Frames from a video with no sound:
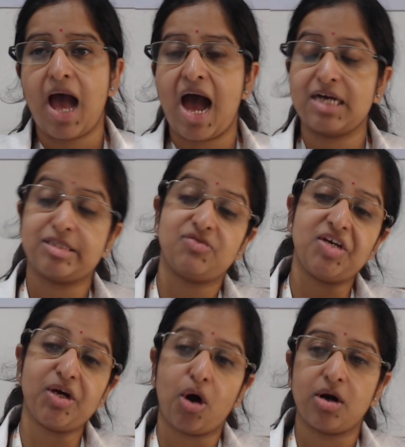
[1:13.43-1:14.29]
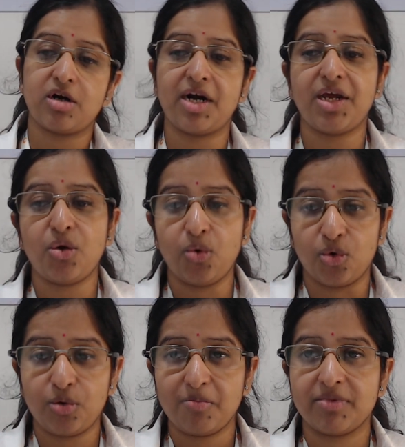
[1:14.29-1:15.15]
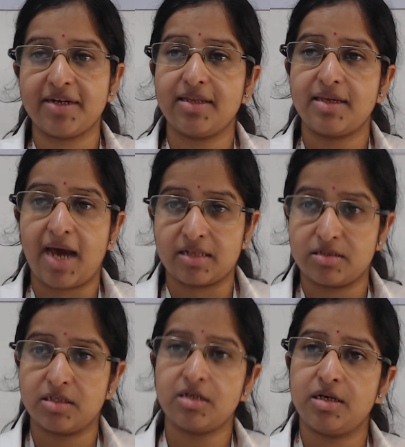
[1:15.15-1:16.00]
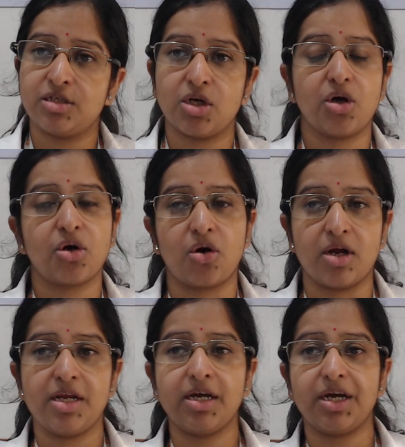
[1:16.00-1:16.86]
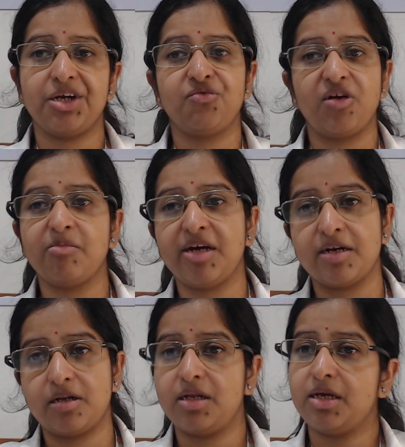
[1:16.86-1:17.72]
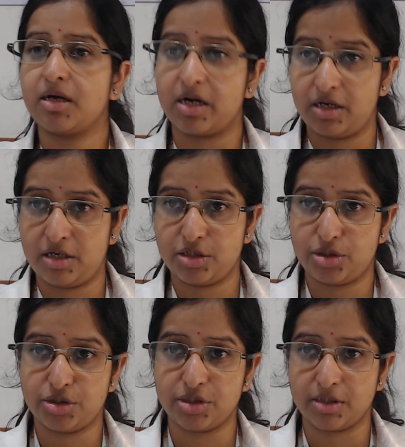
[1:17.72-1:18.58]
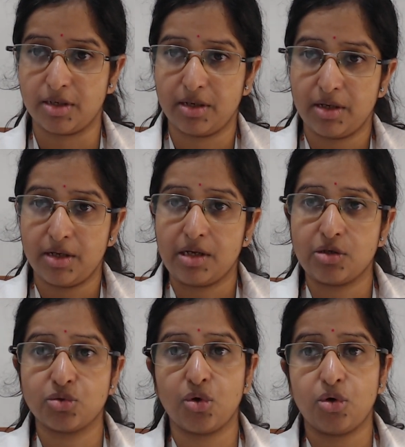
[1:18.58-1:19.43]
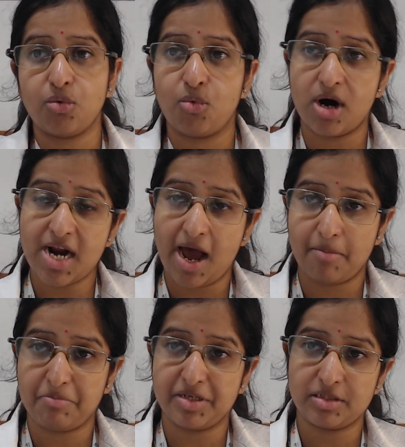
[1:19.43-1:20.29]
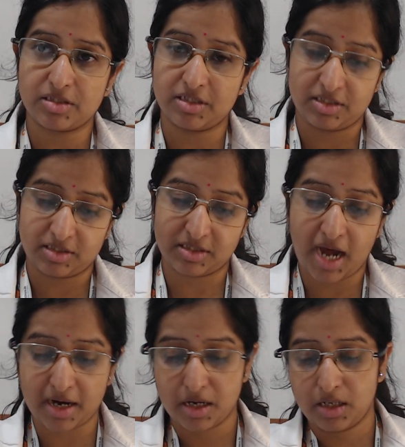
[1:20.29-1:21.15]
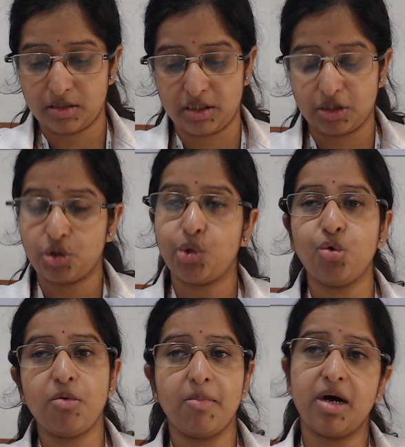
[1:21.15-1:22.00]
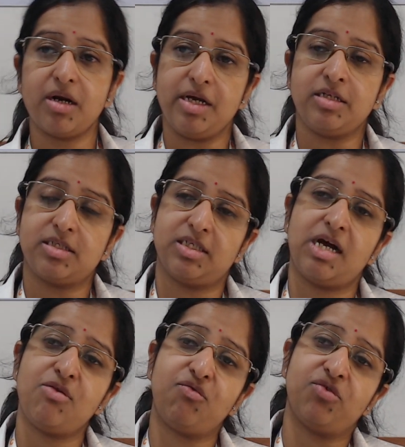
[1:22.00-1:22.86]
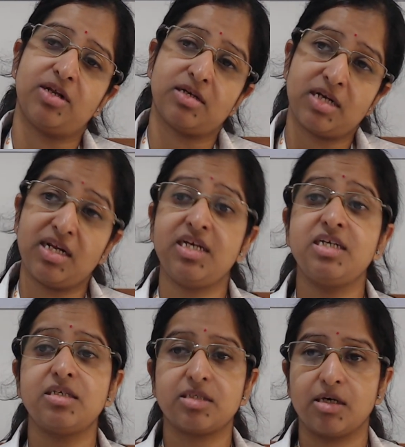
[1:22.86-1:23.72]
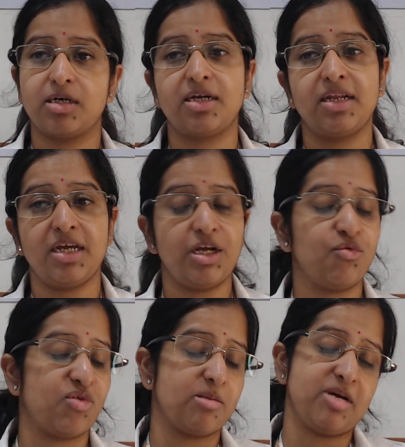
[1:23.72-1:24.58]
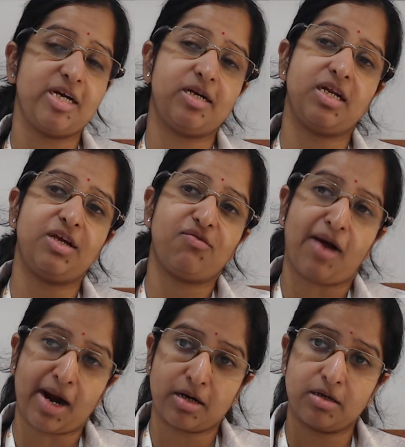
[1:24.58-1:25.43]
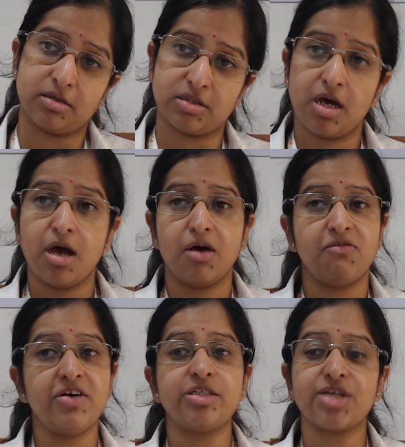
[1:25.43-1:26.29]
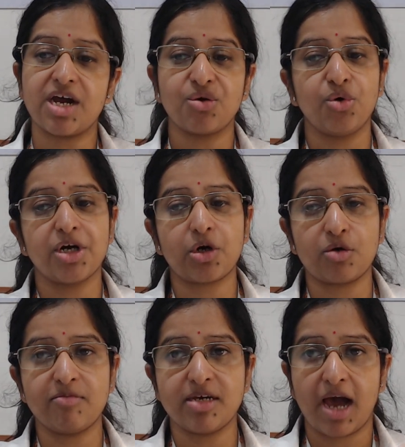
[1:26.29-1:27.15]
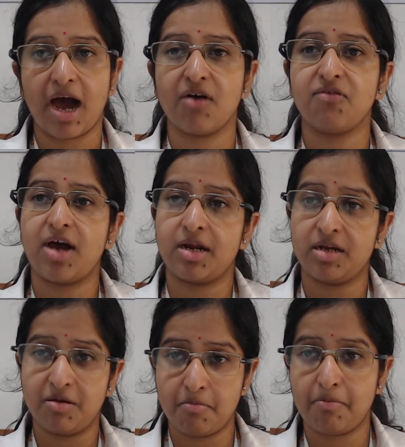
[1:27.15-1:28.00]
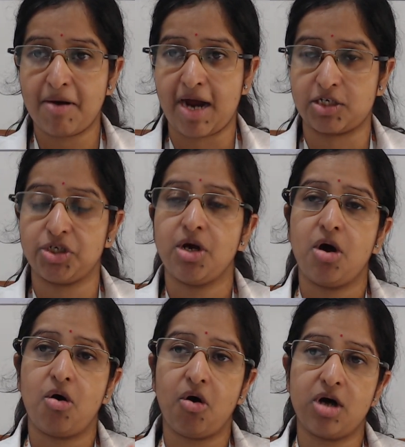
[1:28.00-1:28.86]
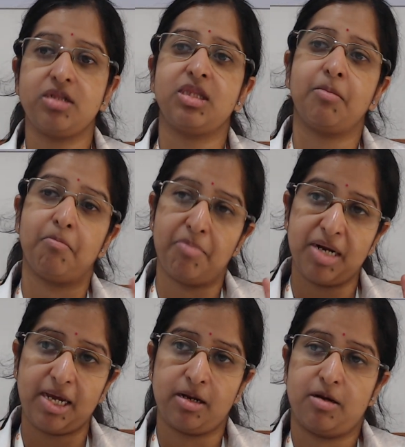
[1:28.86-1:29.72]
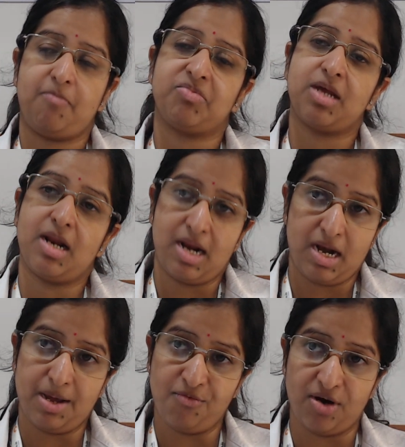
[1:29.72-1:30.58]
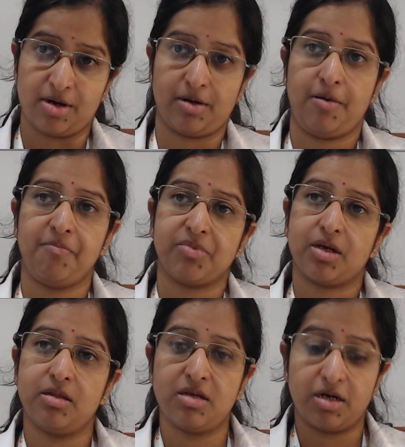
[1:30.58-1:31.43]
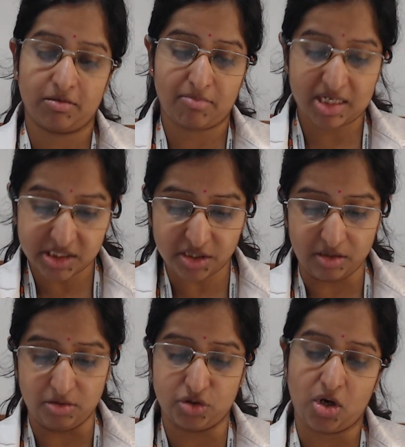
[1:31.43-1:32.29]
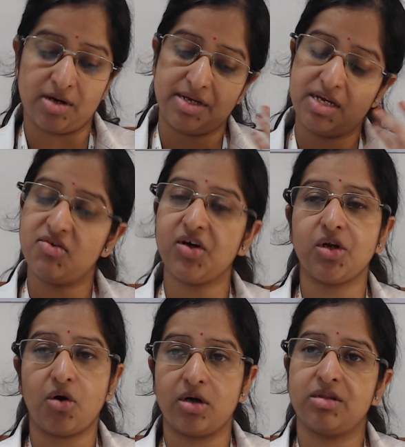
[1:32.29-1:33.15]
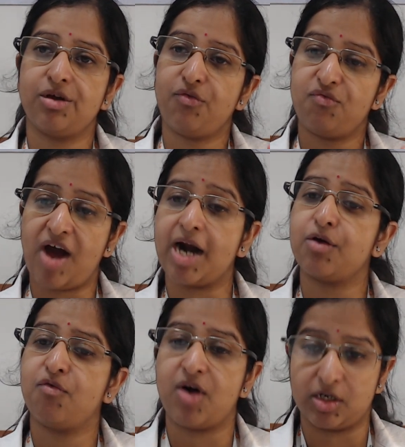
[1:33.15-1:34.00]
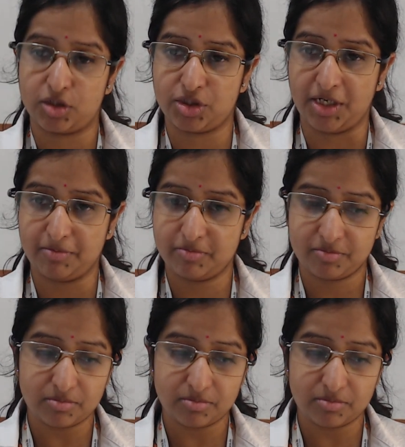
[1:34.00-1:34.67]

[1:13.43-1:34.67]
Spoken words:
As we already know that cancer is a chronic inflammatory condition. So what happens is that the tumor itself will release certain inflammatory factors which are going to be have an impact on the brain, the liver, the muscles or even on the fat function.